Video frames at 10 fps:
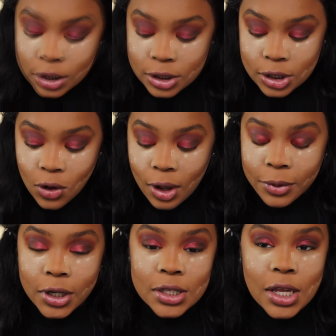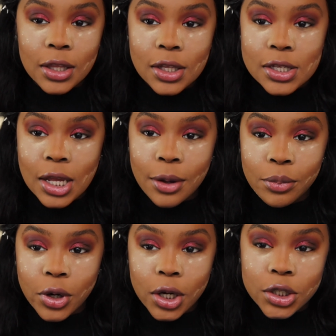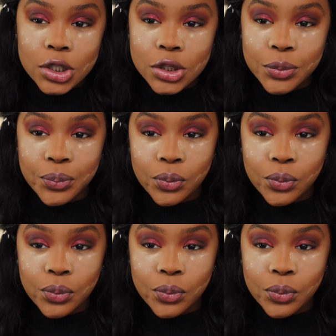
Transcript: So I'm gonna take the same brush.